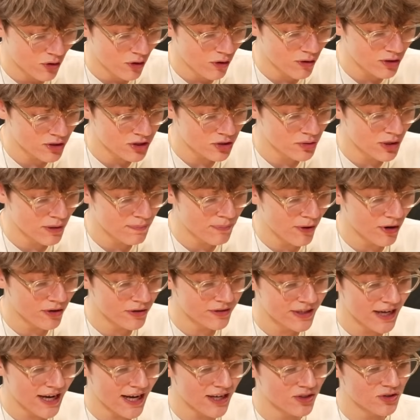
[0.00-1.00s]
Talk to a
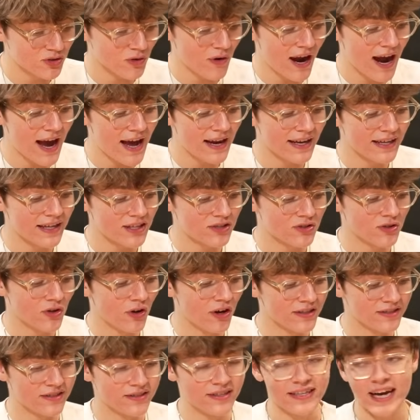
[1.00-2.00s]
podcast or Alex
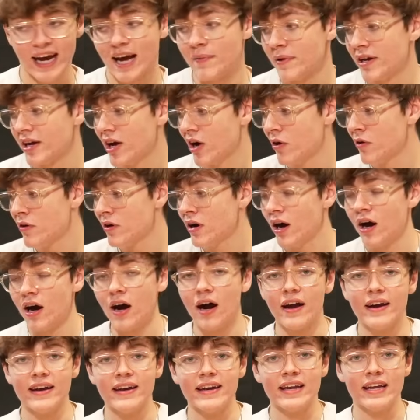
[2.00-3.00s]
died in cameo?
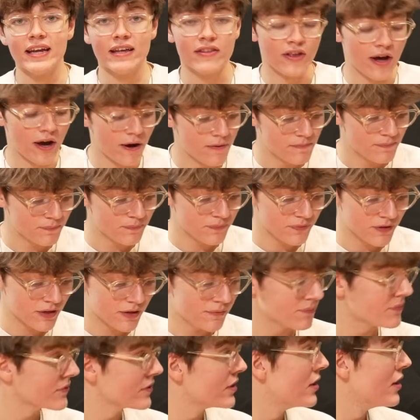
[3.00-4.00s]
Uh, neither.
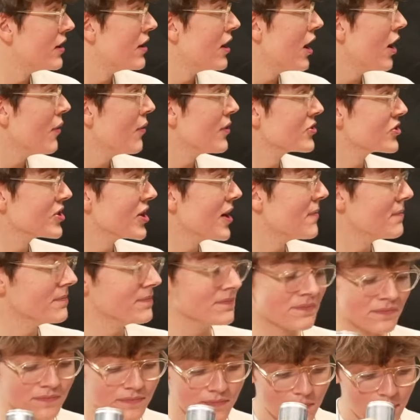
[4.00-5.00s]
Hey. Uh. Oh, what's
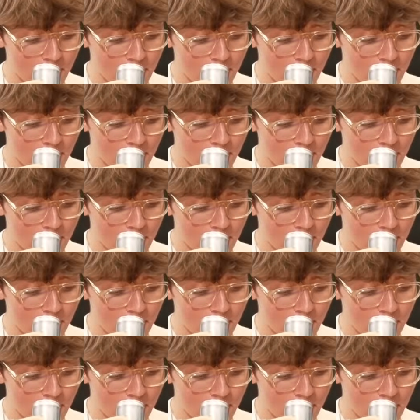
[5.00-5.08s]
up?